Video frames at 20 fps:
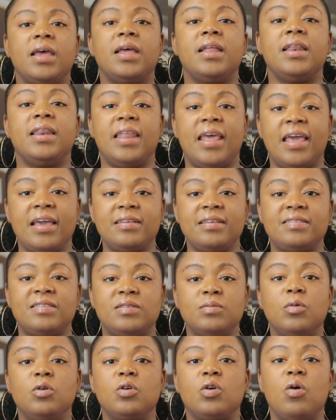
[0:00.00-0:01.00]
Next,
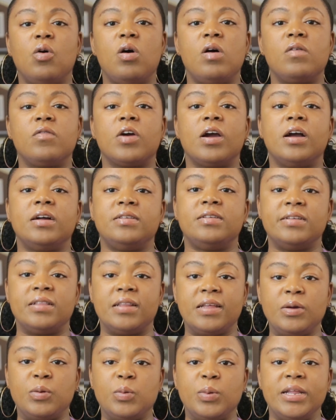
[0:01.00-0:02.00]
we'll go over our
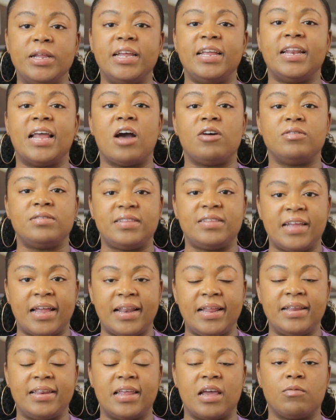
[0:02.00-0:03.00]
delinquent and
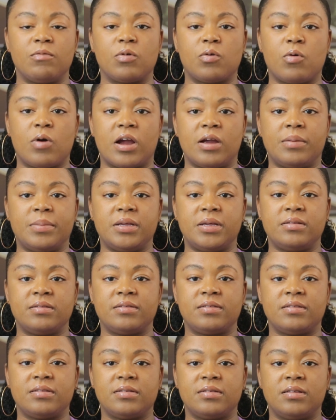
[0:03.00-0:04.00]
outstanding debt
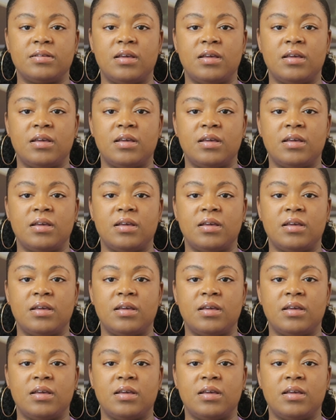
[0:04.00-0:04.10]
requirements.